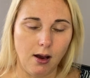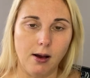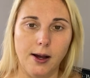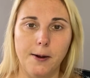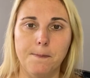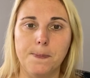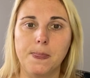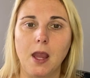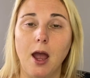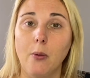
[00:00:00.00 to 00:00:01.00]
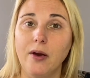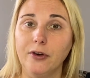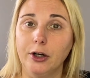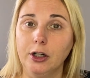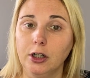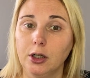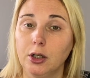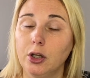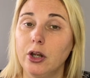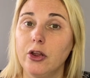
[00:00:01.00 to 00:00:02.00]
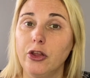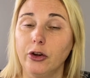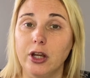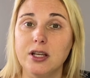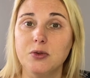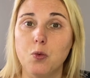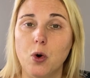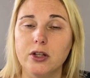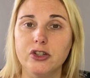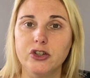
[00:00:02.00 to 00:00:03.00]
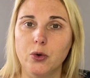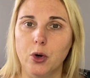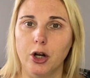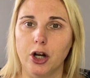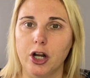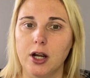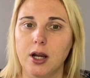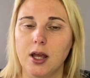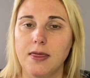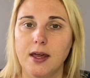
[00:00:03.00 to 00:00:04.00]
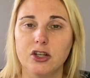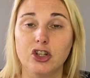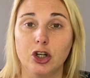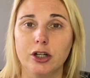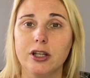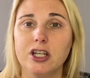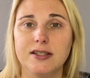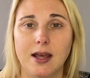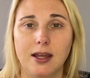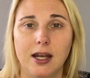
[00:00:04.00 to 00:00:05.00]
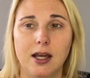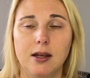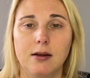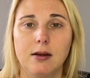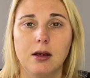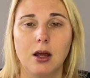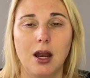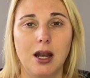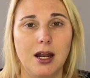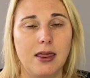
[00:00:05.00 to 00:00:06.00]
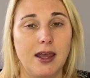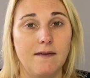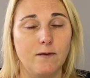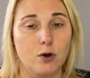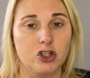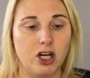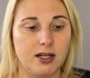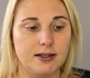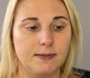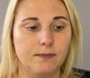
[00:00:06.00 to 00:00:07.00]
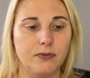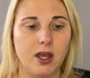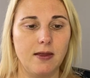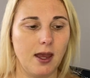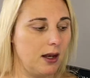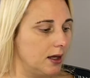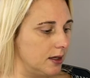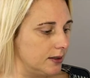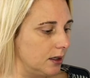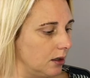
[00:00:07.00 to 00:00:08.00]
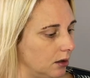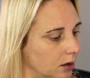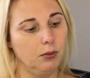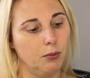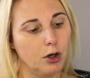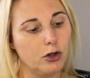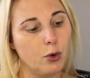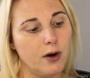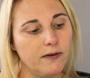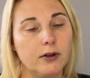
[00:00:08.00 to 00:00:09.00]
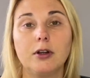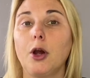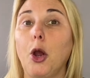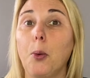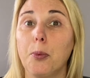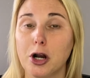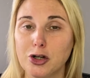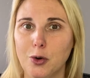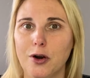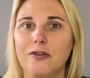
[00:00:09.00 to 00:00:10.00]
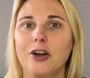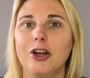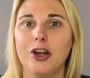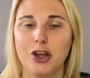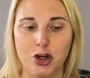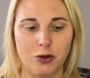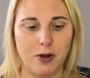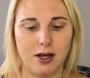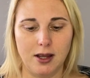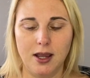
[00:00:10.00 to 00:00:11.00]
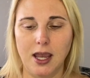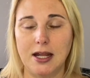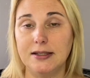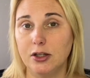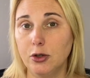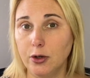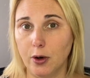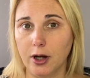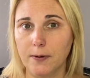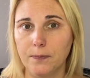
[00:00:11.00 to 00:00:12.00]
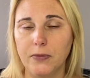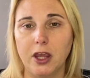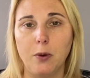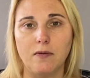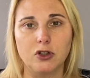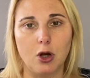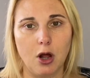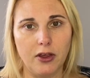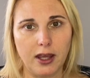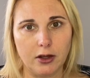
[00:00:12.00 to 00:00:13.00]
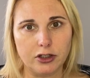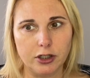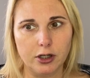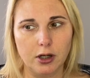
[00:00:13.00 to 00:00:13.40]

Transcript: Um, however, there is one store that is currently selling it, and they have four shades. And that is Bergdorf, Bergdorf Goodman. And it's in New York. You have to call the counter.